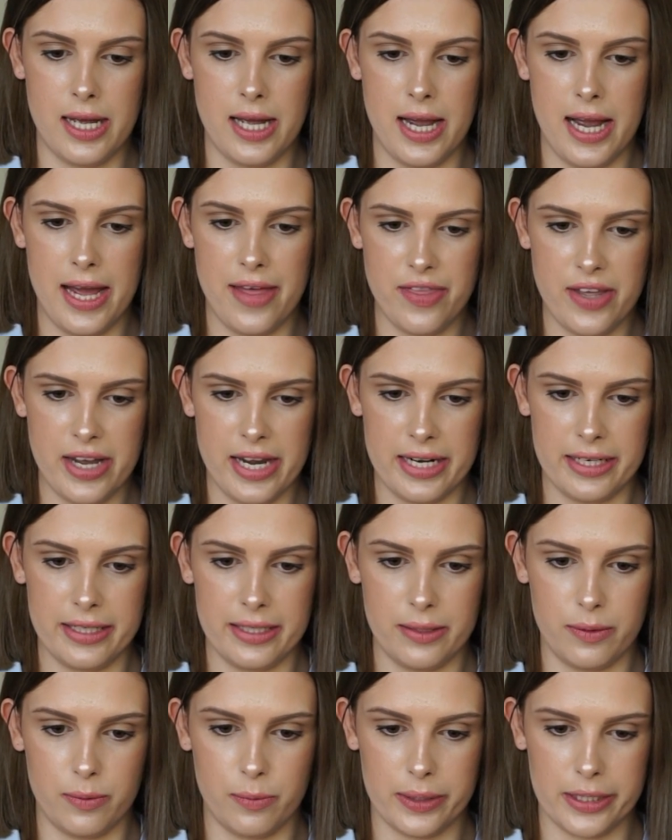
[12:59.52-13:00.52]
And
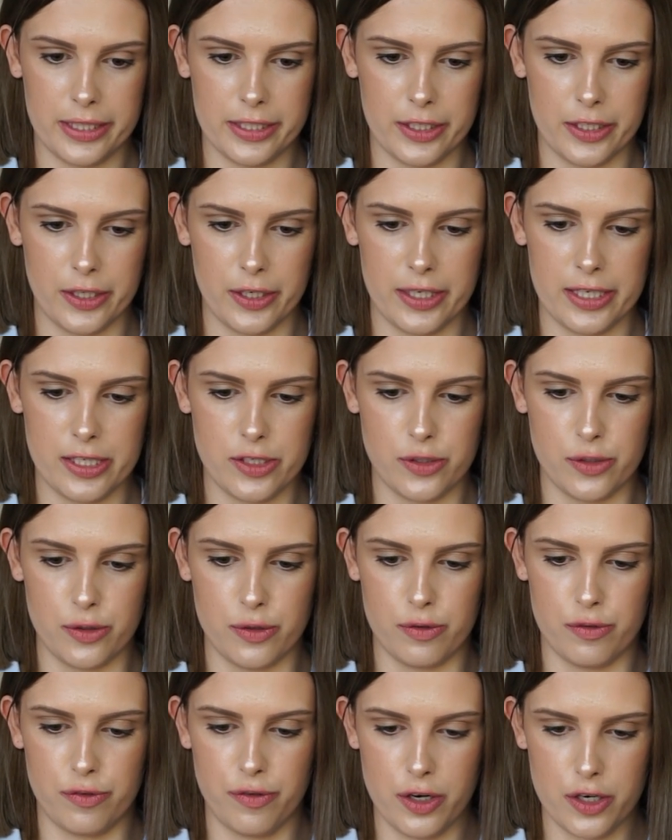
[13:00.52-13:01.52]
then we're going to go
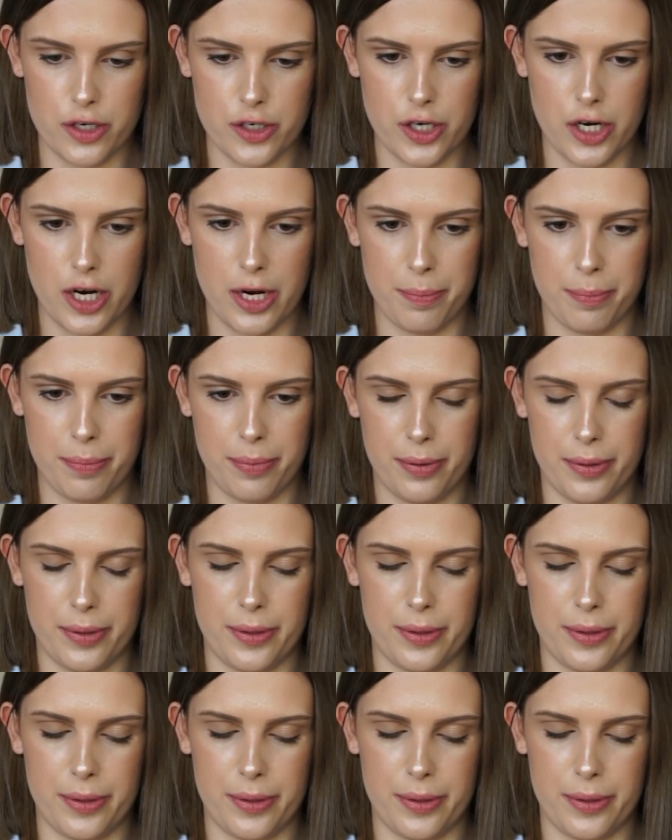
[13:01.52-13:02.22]
into Photoshop.